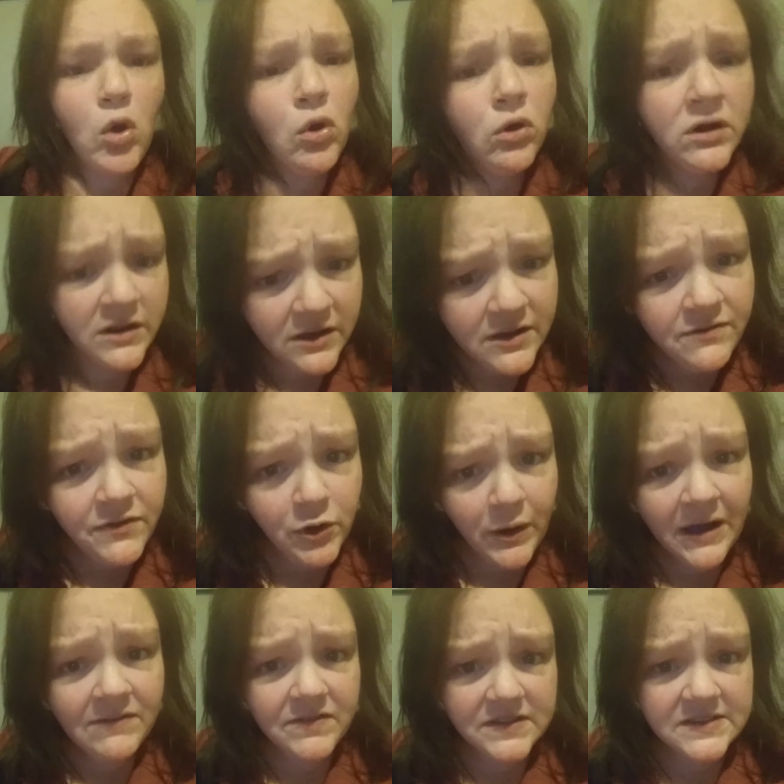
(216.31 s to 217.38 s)
or if you
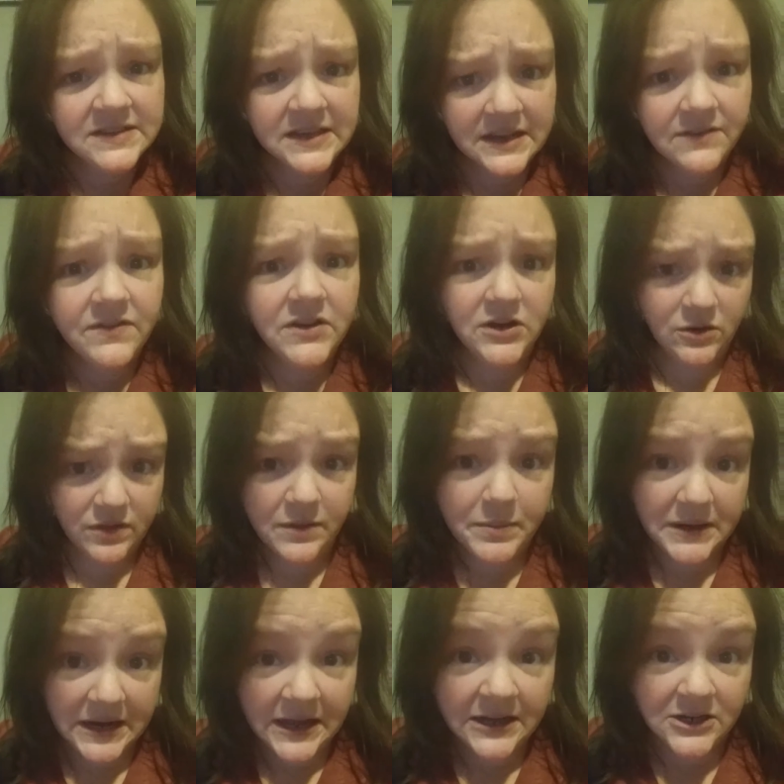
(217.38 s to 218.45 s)
have the sleeve, the
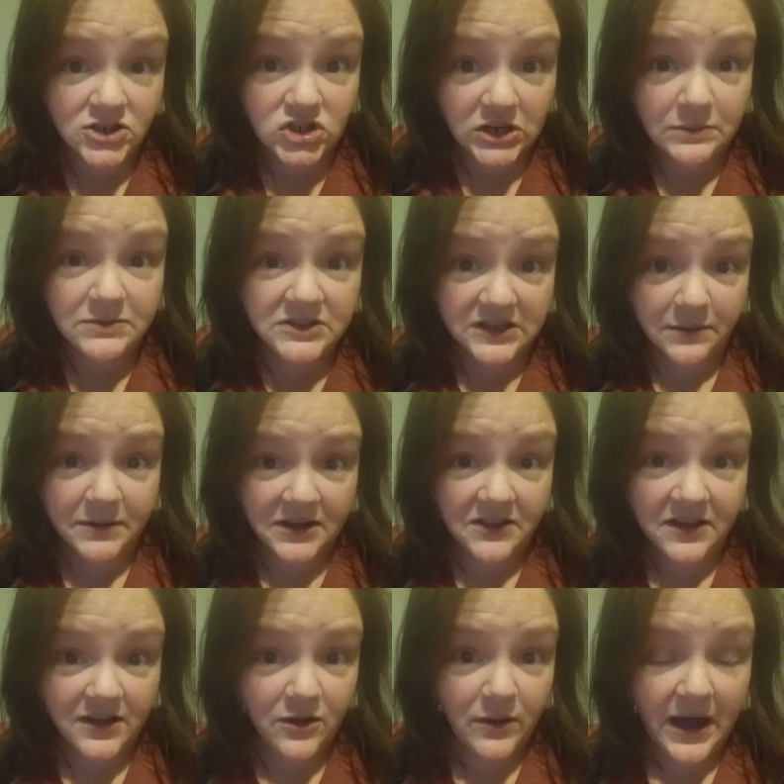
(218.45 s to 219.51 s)
banana shaped stomach
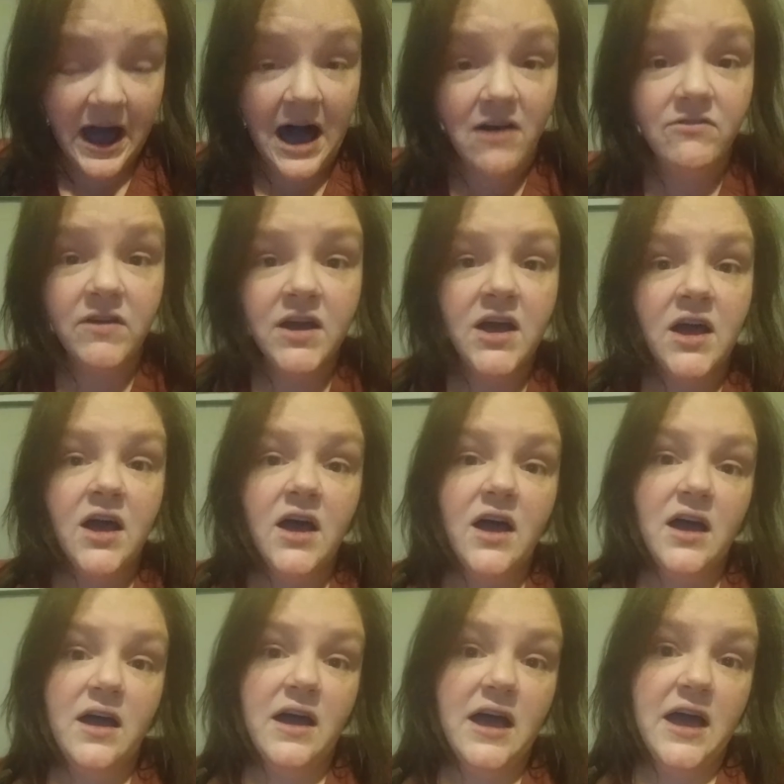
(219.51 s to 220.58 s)
that you have.
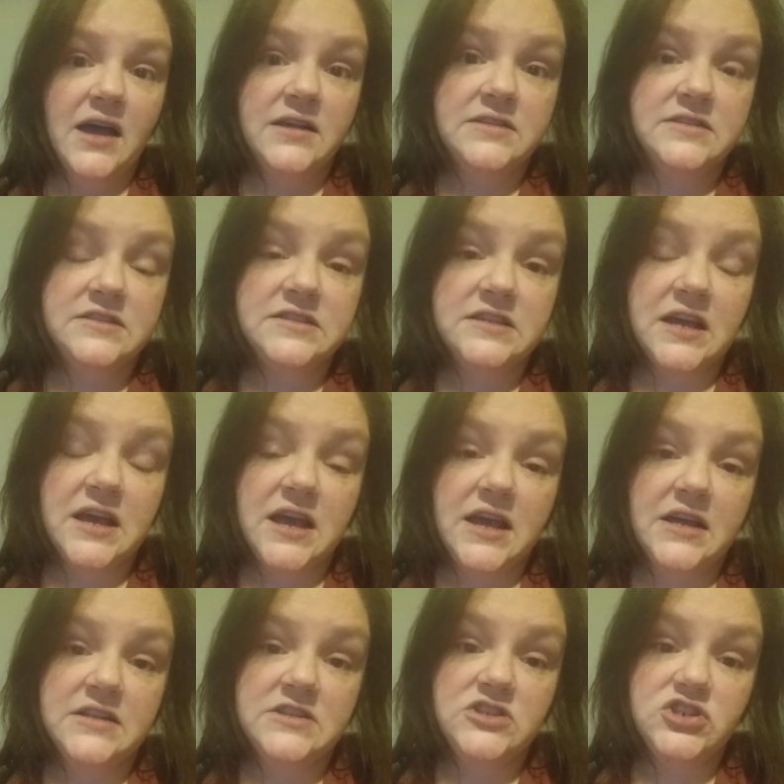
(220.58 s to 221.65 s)
It's
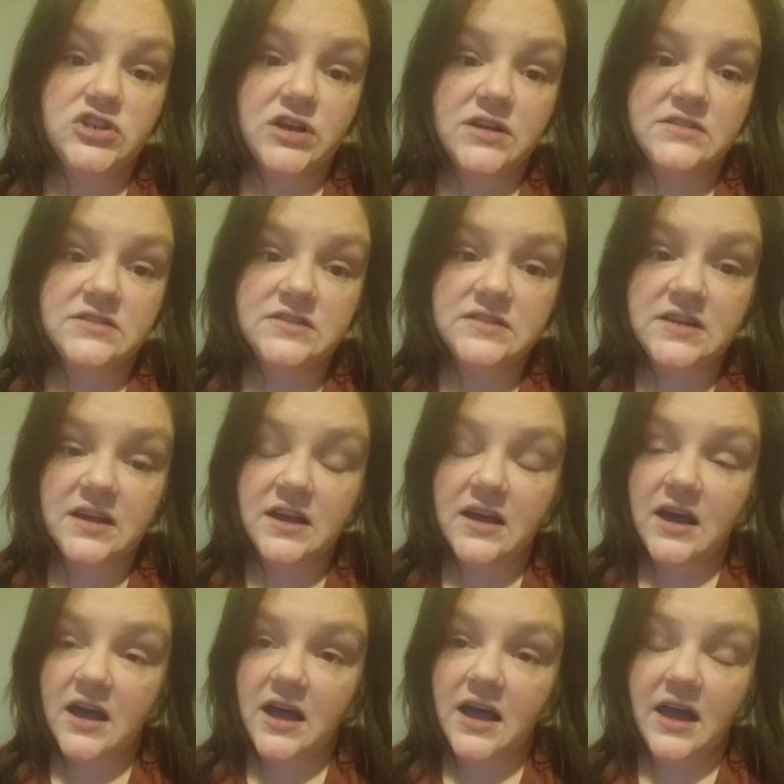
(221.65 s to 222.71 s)
just
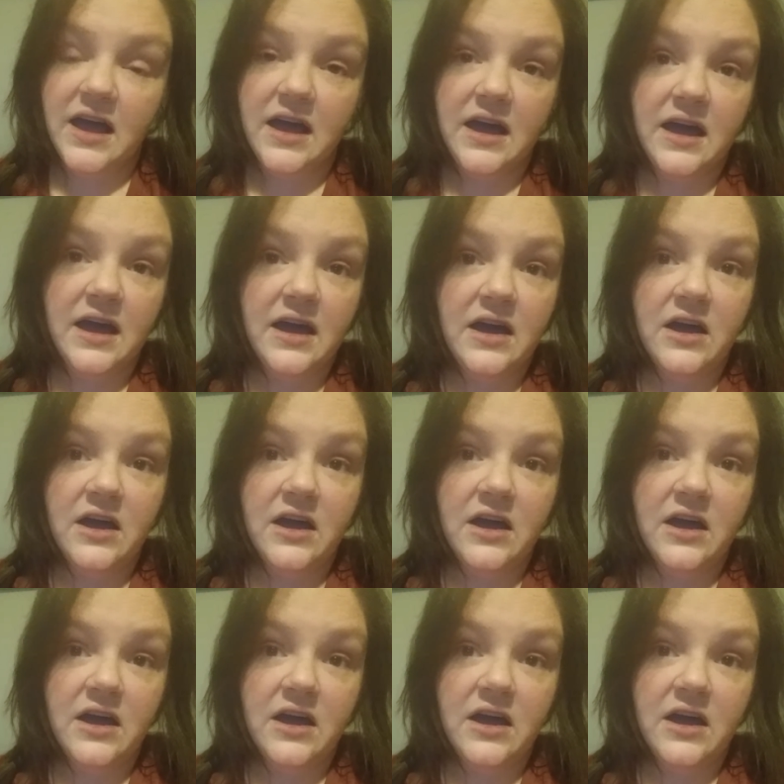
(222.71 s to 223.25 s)
it,